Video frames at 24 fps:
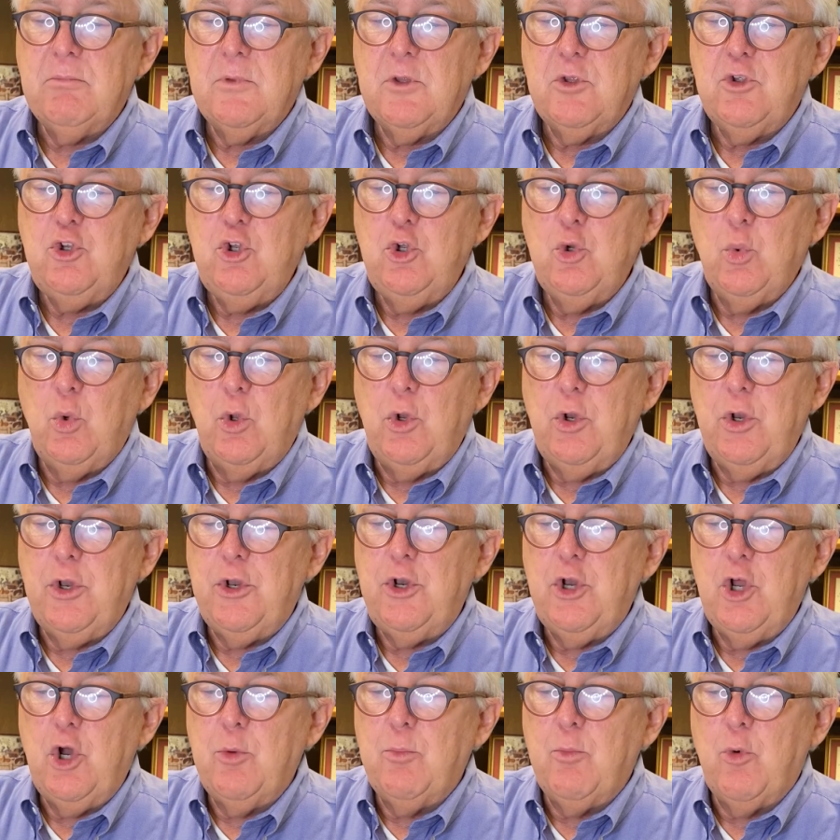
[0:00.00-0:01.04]
You will
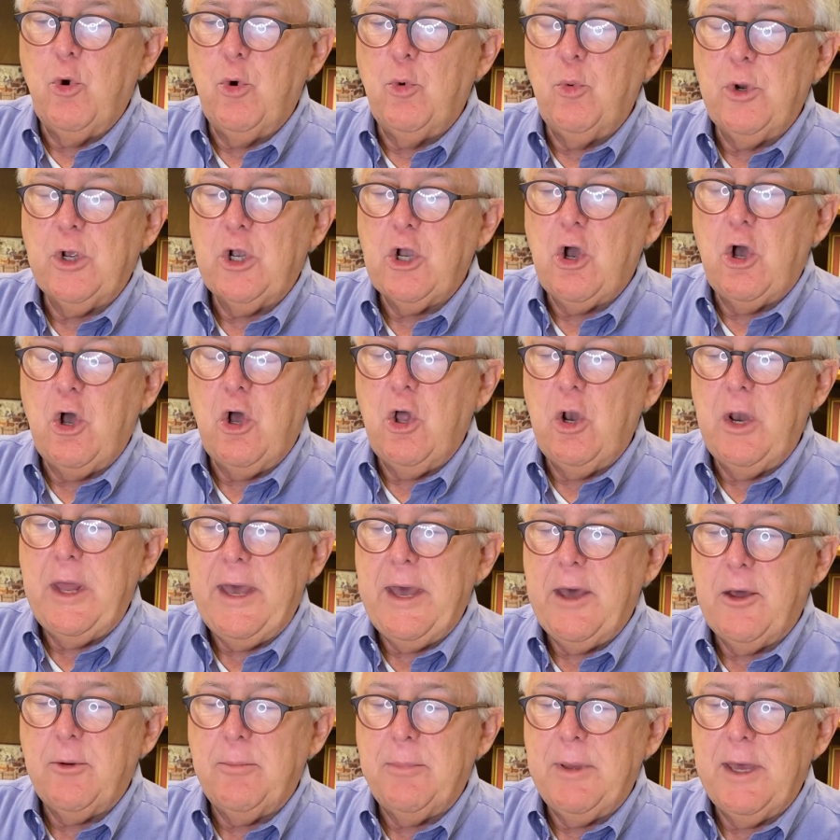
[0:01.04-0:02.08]
no more recall
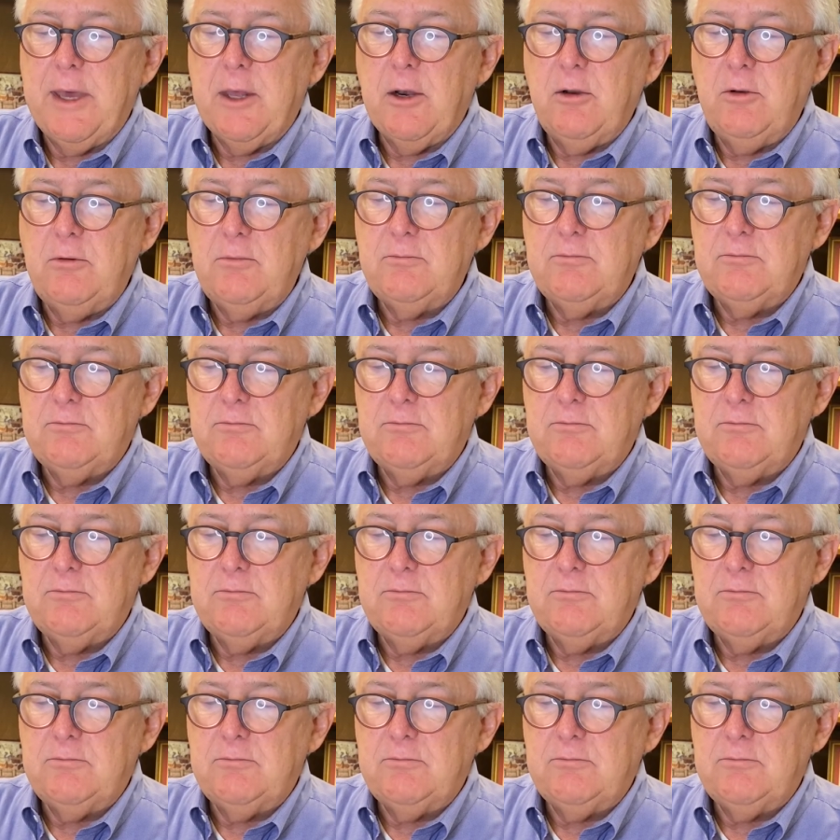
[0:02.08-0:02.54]
how to battle.